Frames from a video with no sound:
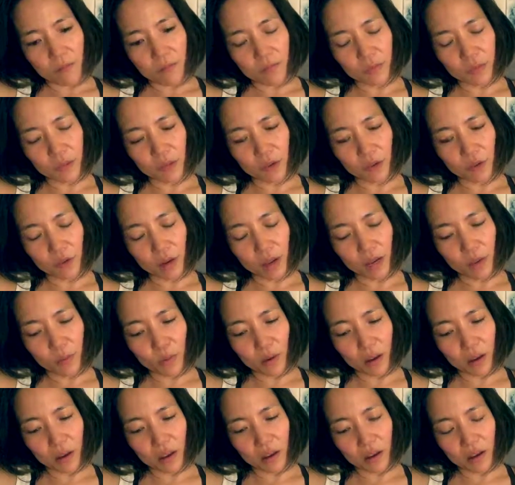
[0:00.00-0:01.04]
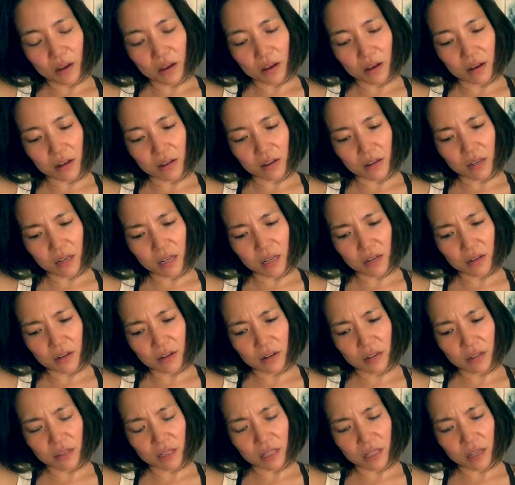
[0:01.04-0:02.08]
So anyway, later
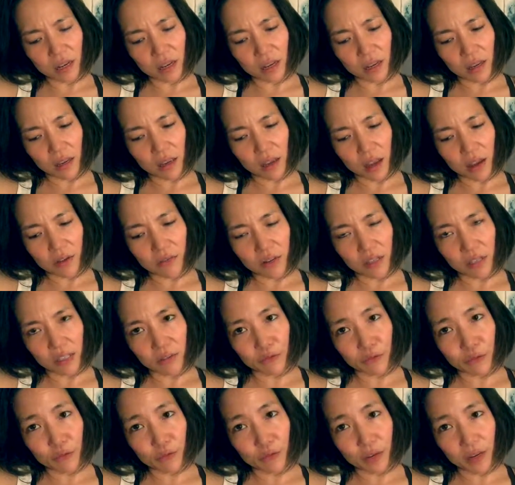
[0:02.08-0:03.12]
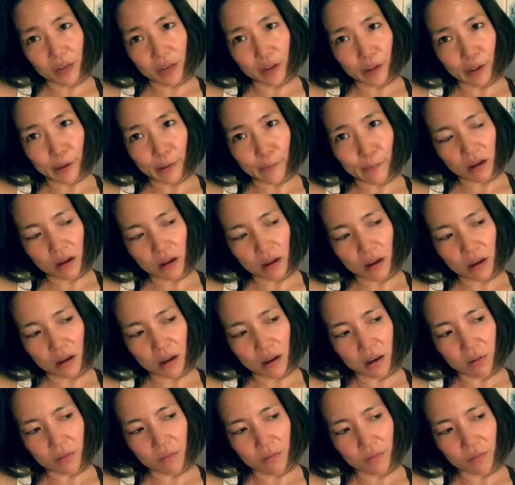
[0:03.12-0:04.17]
in the day, I received a reading
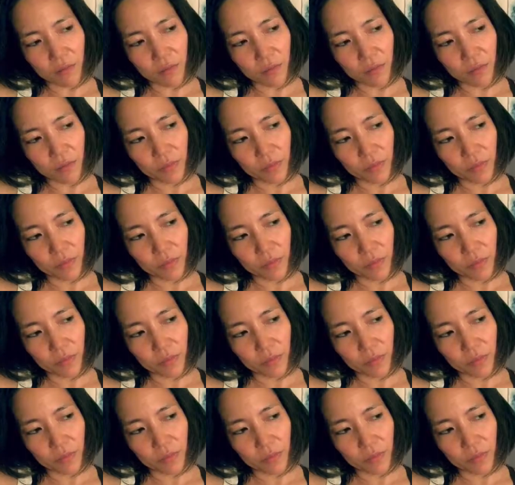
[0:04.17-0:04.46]
from